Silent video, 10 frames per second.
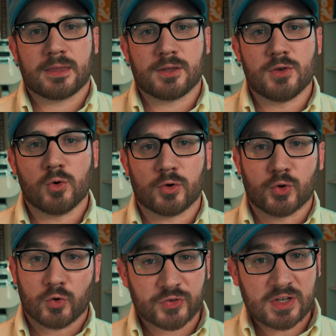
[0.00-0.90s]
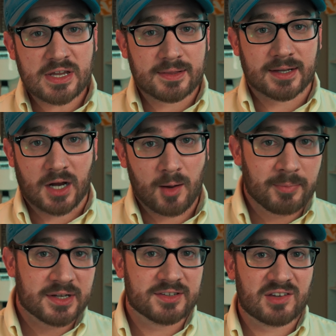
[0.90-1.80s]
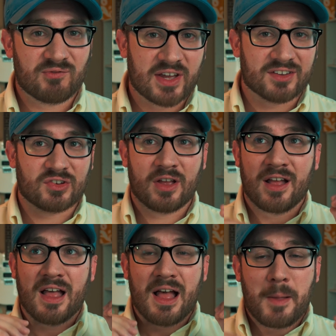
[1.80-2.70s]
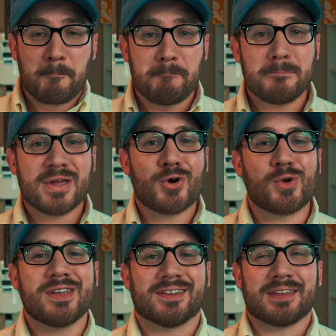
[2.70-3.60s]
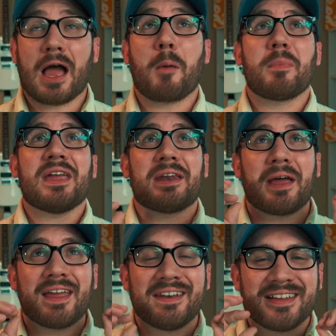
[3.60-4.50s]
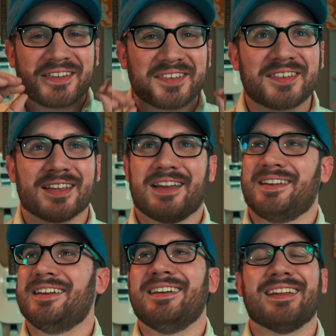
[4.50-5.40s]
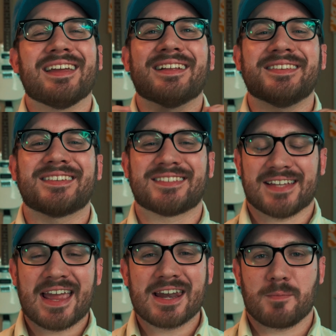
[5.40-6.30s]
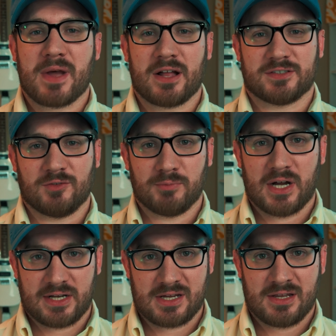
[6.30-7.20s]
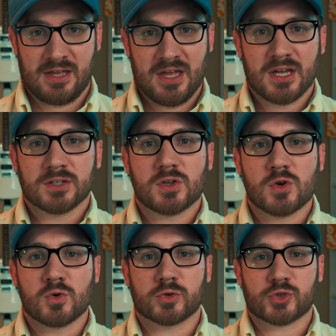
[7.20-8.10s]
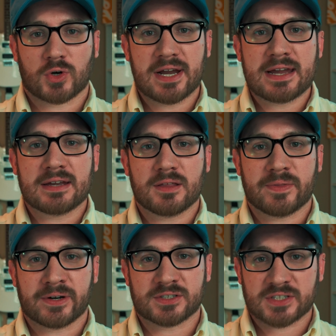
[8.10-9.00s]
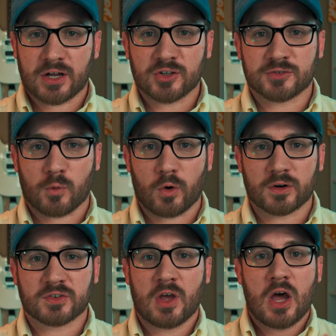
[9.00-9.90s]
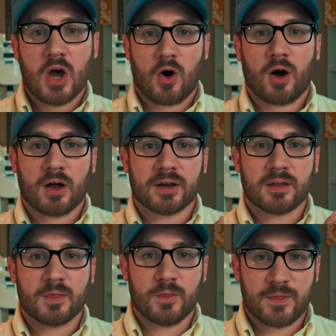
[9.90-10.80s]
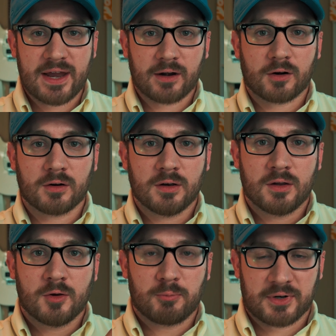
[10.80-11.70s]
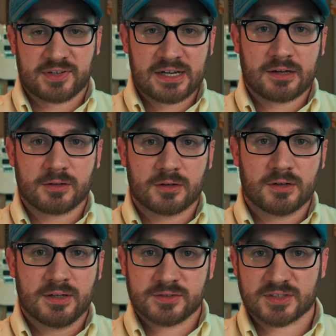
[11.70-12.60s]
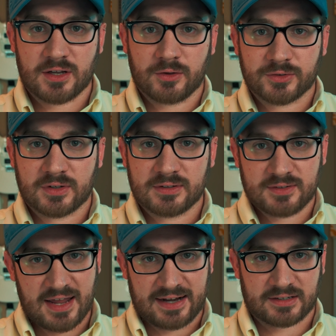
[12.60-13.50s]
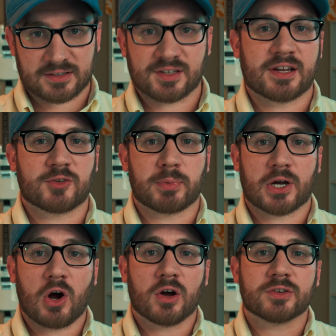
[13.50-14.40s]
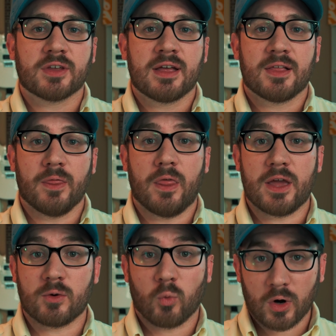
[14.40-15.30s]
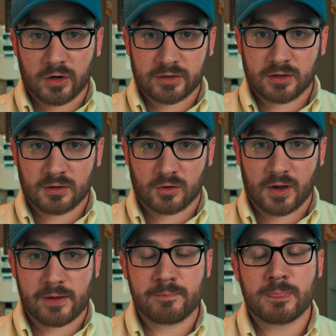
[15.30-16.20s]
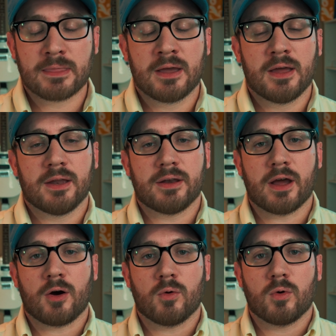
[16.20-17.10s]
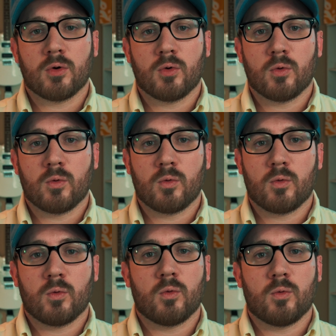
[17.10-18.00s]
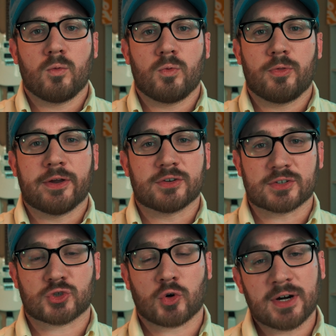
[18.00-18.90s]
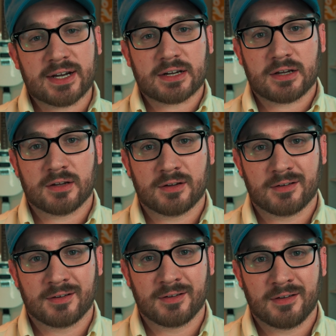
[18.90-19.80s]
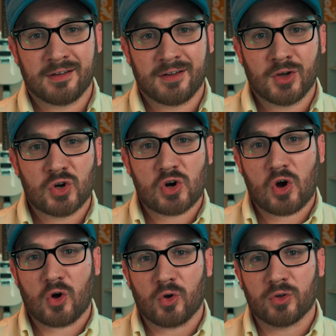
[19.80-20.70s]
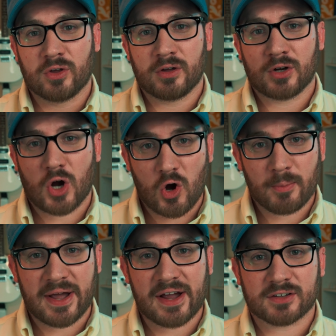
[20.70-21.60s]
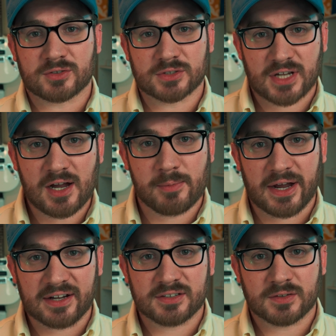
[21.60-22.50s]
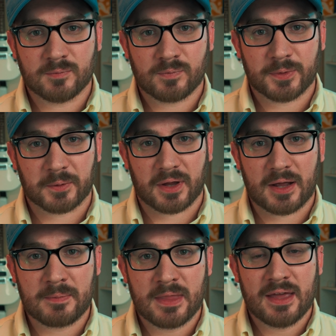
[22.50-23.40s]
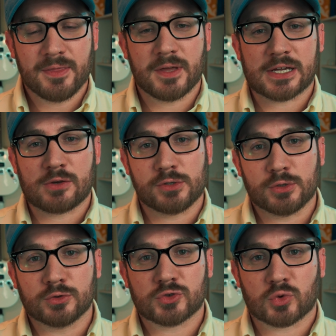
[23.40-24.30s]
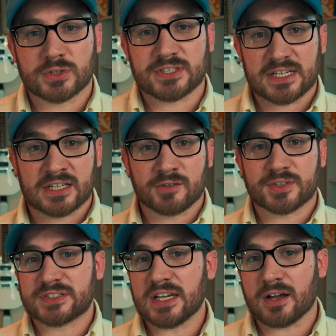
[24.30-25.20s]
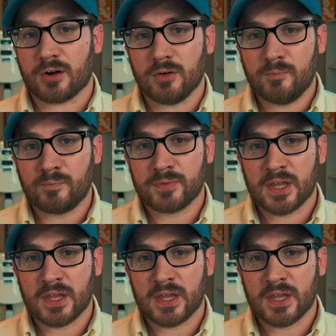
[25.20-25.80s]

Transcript: you'll see that companies invest millions, it's insane amounts of money to train their sales force on their particular sales tactics. And it's because they work, okay? Now, there's a trick called callbacks or tiebacks, okay, that you use towards the end of a sale